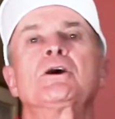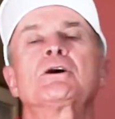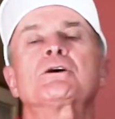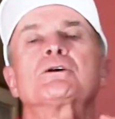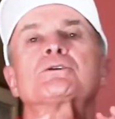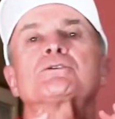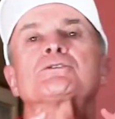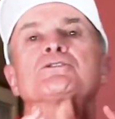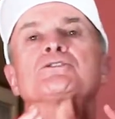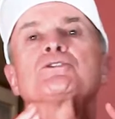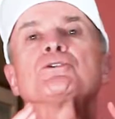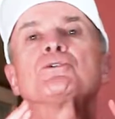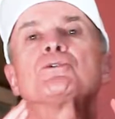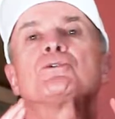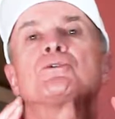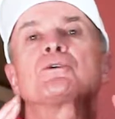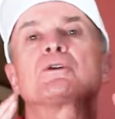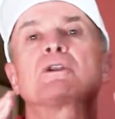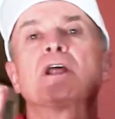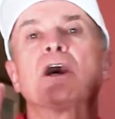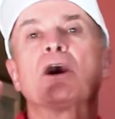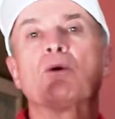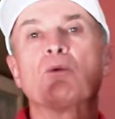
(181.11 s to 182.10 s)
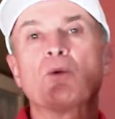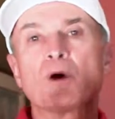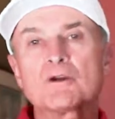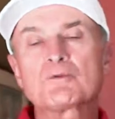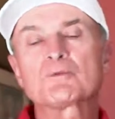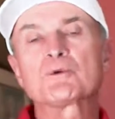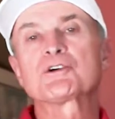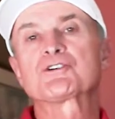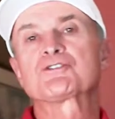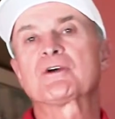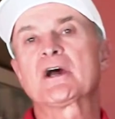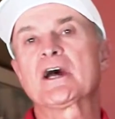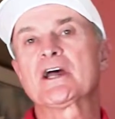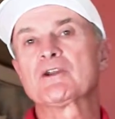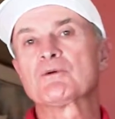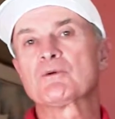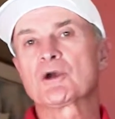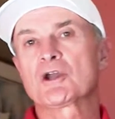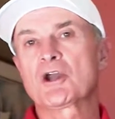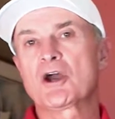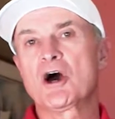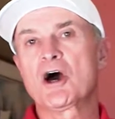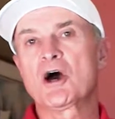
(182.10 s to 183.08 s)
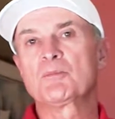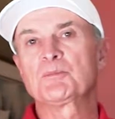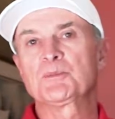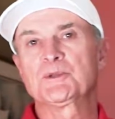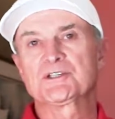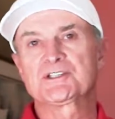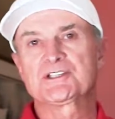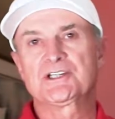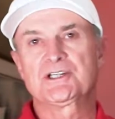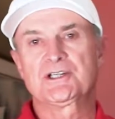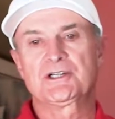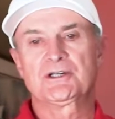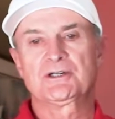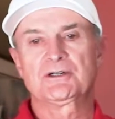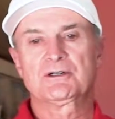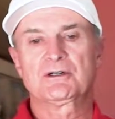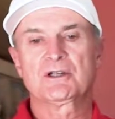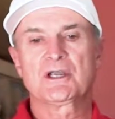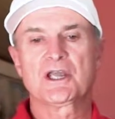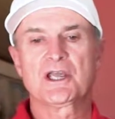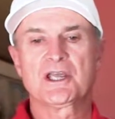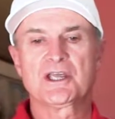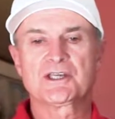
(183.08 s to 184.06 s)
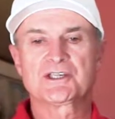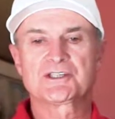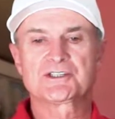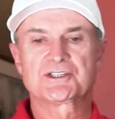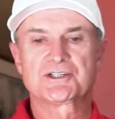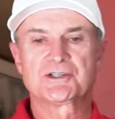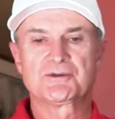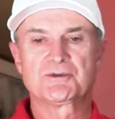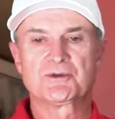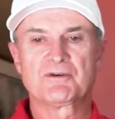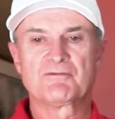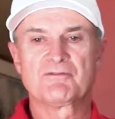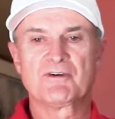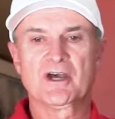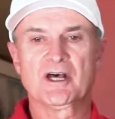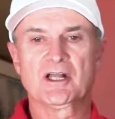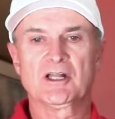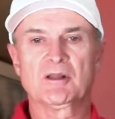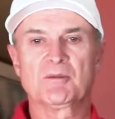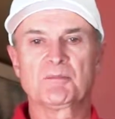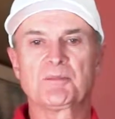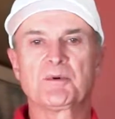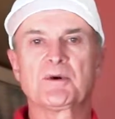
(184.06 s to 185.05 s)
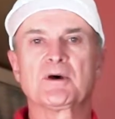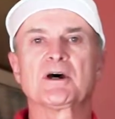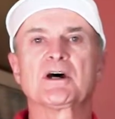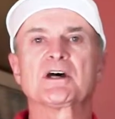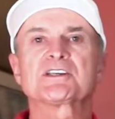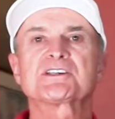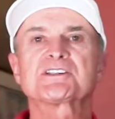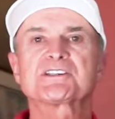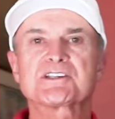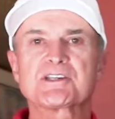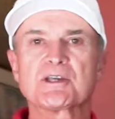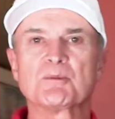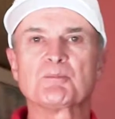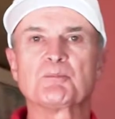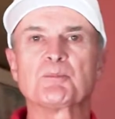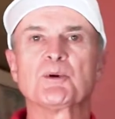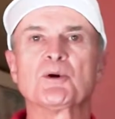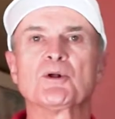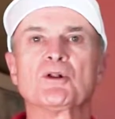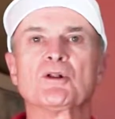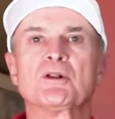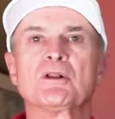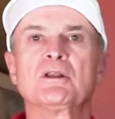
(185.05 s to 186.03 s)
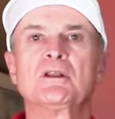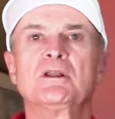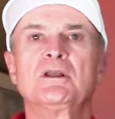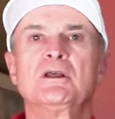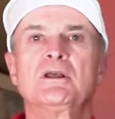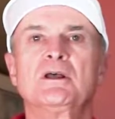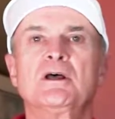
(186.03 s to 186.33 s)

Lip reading: So now what we're trying to accomplish here is to develop a simple,